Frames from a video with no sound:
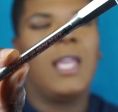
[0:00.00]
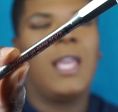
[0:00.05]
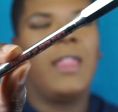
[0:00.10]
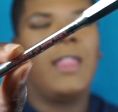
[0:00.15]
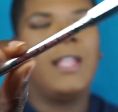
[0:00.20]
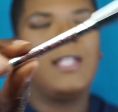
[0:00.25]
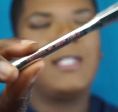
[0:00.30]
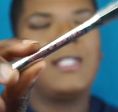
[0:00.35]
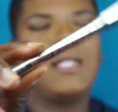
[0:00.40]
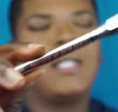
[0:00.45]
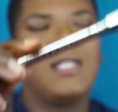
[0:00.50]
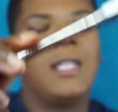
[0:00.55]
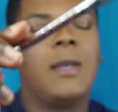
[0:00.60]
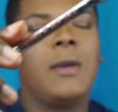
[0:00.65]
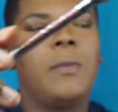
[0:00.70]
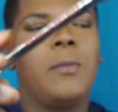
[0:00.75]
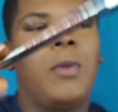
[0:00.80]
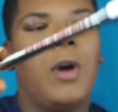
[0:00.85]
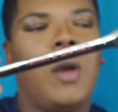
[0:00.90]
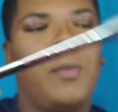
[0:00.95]
yeah, this is
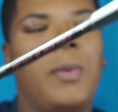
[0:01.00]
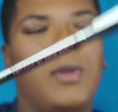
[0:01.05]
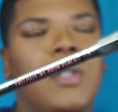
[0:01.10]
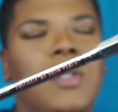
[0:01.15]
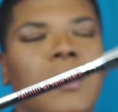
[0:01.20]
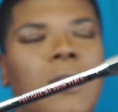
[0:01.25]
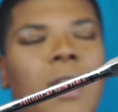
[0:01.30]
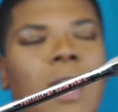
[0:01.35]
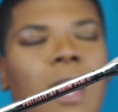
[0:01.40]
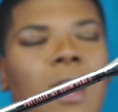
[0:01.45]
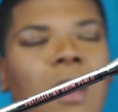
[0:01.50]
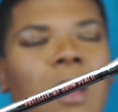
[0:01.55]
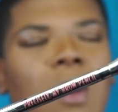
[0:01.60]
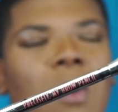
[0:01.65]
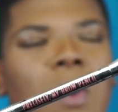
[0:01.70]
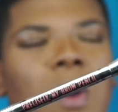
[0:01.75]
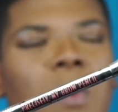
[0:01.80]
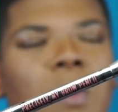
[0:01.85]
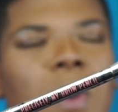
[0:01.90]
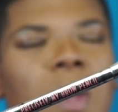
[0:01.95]
the brow pencil that I
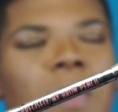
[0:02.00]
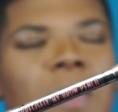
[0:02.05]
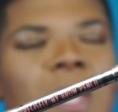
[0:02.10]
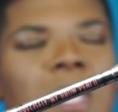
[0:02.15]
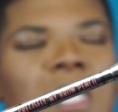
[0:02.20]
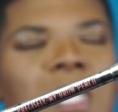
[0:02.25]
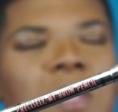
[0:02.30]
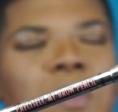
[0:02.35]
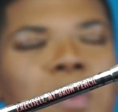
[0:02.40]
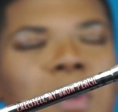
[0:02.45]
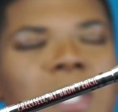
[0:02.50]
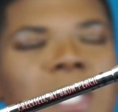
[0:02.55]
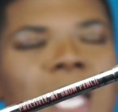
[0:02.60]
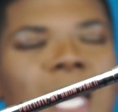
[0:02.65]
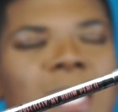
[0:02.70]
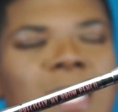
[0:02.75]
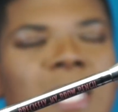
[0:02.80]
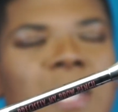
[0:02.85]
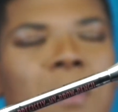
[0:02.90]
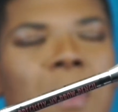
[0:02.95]
go in with. This is
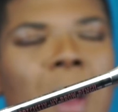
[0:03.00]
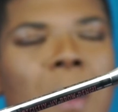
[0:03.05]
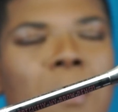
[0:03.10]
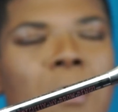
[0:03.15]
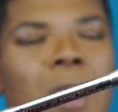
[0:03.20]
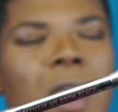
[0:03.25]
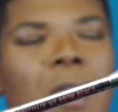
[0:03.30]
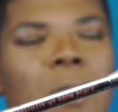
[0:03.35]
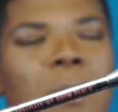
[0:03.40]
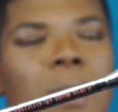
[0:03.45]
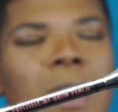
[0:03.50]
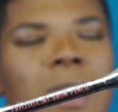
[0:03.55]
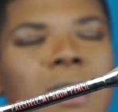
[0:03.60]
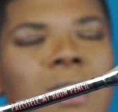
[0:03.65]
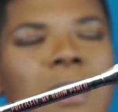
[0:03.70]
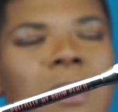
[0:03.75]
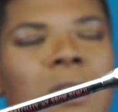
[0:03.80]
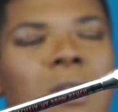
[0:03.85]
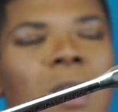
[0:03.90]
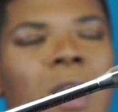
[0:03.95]
Precisely My Brow
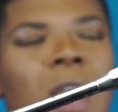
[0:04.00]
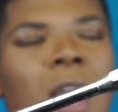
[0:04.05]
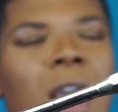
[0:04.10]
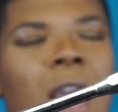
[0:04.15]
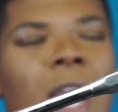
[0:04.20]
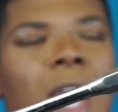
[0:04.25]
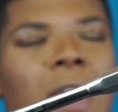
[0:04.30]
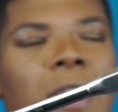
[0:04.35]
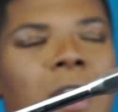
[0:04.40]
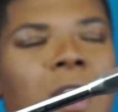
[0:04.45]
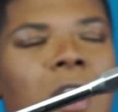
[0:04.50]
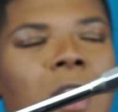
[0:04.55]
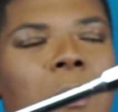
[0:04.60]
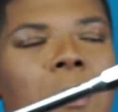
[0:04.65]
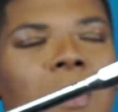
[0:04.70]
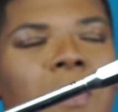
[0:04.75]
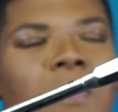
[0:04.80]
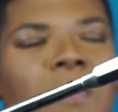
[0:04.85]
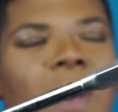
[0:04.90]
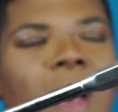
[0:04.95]
Pencil in the
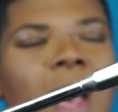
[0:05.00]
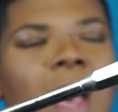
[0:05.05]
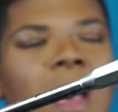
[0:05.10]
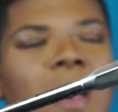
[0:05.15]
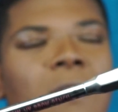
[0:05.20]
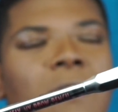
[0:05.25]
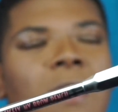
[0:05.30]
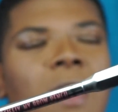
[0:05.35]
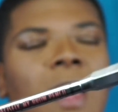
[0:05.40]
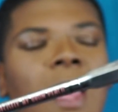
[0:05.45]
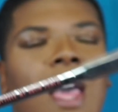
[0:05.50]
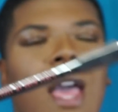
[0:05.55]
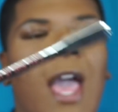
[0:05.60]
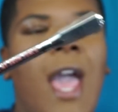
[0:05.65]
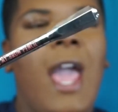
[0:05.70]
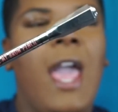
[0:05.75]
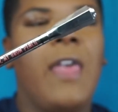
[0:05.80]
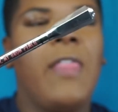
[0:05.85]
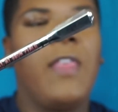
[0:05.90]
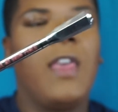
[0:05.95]
number 5.
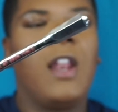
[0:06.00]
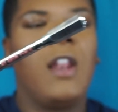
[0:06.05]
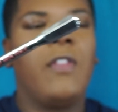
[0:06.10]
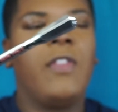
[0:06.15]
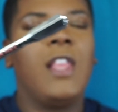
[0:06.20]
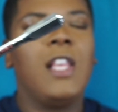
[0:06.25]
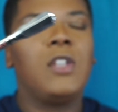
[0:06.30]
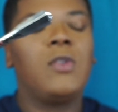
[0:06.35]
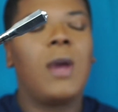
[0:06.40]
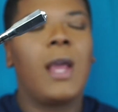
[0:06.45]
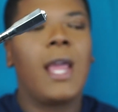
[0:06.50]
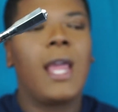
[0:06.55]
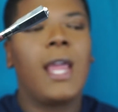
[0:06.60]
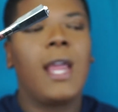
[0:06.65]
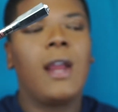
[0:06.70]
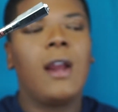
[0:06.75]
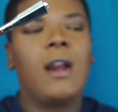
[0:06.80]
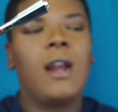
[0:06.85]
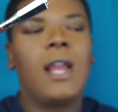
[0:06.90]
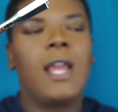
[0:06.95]
And then this right
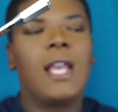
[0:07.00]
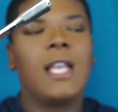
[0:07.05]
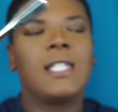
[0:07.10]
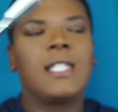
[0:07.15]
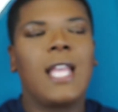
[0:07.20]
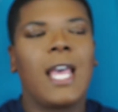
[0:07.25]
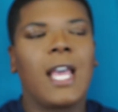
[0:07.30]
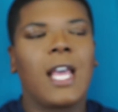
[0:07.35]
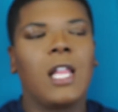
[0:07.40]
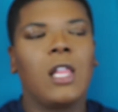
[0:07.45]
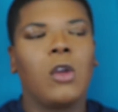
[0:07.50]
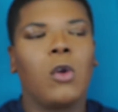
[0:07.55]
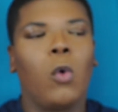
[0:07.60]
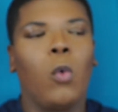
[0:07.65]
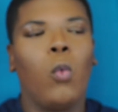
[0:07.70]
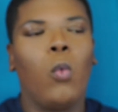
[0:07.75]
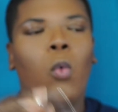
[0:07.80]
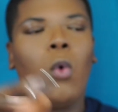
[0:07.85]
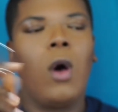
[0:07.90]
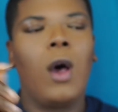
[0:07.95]
here is like a
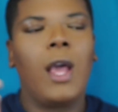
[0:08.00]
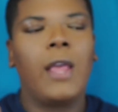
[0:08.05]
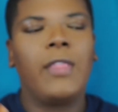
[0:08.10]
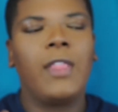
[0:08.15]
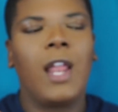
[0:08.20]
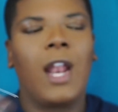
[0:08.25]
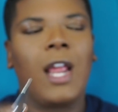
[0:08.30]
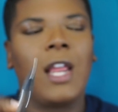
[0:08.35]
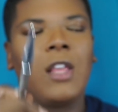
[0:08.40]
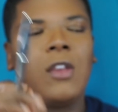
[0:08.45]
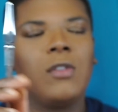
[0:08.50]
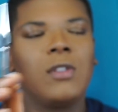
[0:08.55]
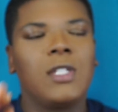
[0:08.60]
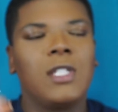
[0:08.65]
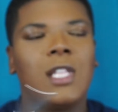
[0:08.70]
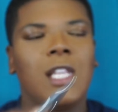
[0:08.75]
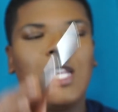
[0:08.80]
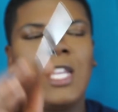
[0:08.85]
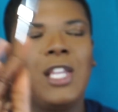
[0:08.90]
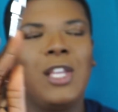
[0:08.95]
little wand that I
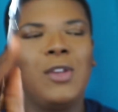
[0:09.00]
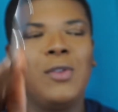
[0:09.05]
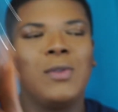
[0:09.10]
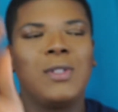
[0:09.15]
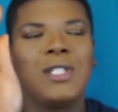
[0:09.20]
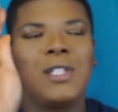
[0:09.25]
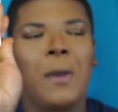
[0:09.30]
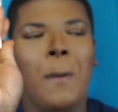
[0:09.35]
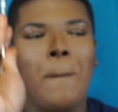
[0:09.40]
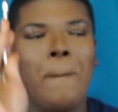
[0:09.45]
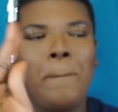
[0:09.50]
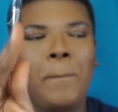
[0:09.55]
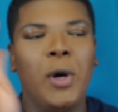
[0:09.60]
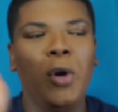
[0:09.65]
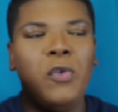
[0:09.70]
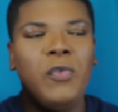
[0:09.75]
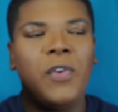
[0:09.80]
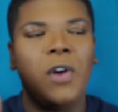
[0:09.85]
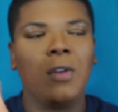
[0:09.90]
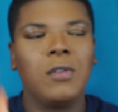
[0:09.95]
usually use to
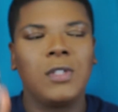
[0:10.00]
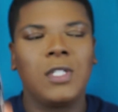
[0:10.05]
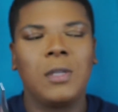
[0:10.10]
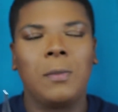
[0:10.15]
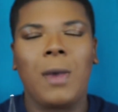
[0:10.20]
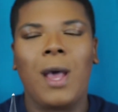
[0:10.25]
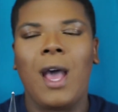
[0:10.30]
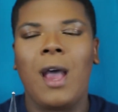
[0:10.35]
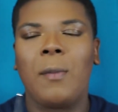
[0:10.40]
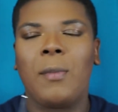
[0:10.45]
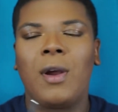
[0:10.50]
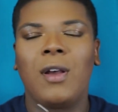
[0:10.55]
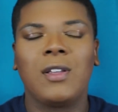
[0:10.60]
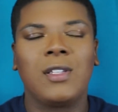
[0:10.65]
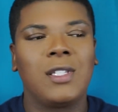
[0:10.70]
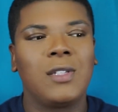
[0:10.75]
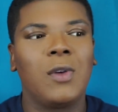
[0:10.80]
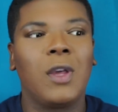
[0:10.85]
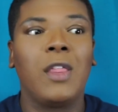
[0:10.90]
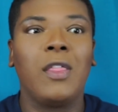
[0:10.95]
poof onto my
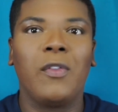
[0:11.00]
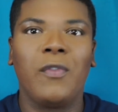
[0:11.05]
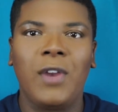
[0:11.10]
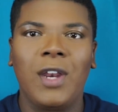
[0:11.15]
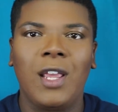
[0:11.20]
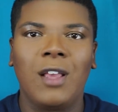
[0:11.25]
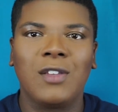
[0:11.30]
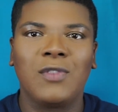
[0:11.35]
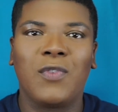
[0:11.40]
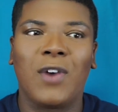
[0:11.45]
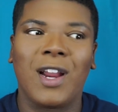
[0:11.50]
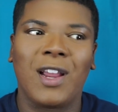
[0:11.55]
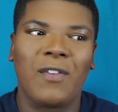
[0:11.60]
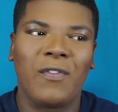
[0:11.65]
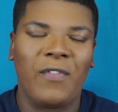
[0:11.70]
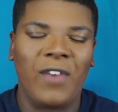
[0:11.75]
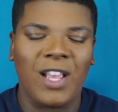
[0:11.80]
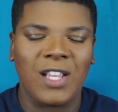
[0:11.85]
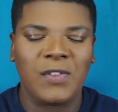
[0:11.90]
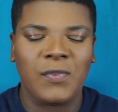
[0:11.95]
eyebrows in the videos so I can
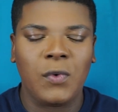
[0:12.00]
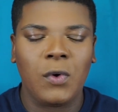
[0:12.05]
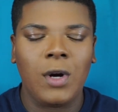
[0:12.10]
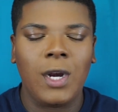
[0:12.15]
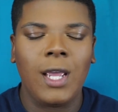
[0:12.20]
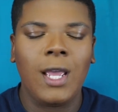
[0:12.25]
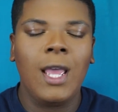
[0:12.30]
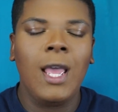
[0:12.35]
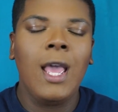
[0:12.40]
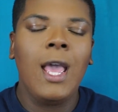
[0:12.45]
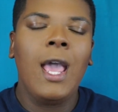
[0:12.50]
fast forward it.